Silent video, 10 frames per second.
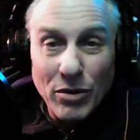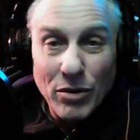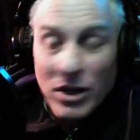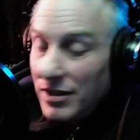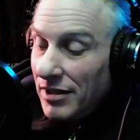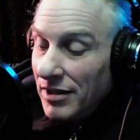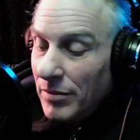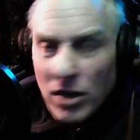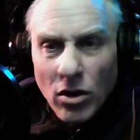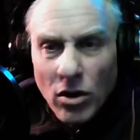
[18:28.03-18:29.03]
They will.
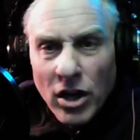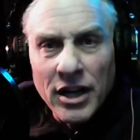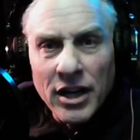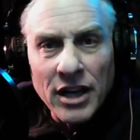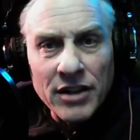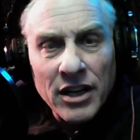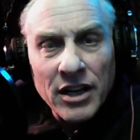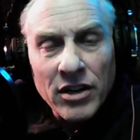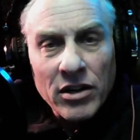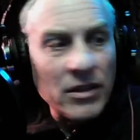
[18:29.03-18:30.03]
Be like, oh yeah, I got
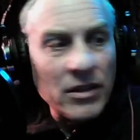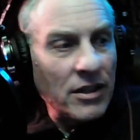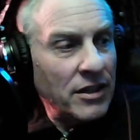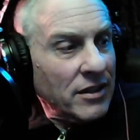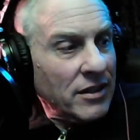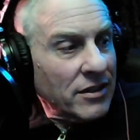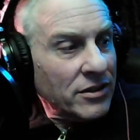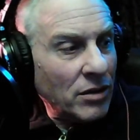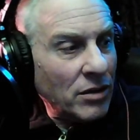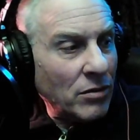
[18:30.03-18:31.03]
that here.
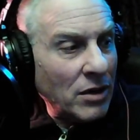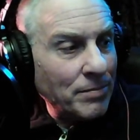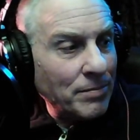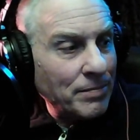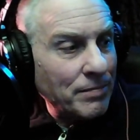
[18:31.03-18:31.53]
So,